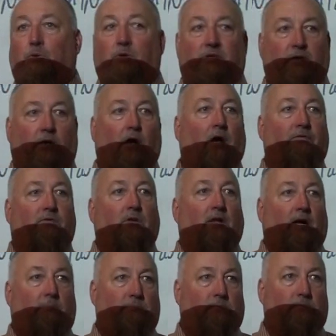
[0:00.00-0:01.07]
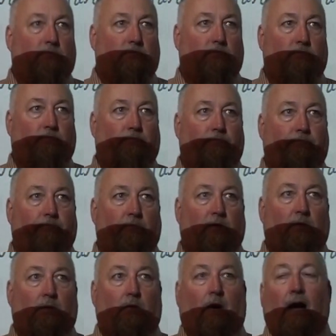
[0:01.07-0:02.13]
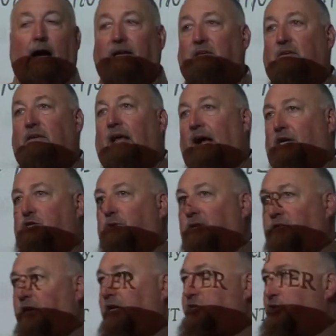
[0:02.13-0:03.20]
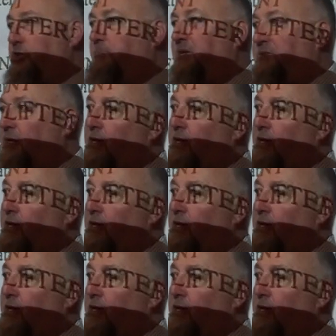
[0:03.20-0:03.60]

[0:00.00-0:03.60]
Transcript: you with a golf club. I didn't actually touch you, but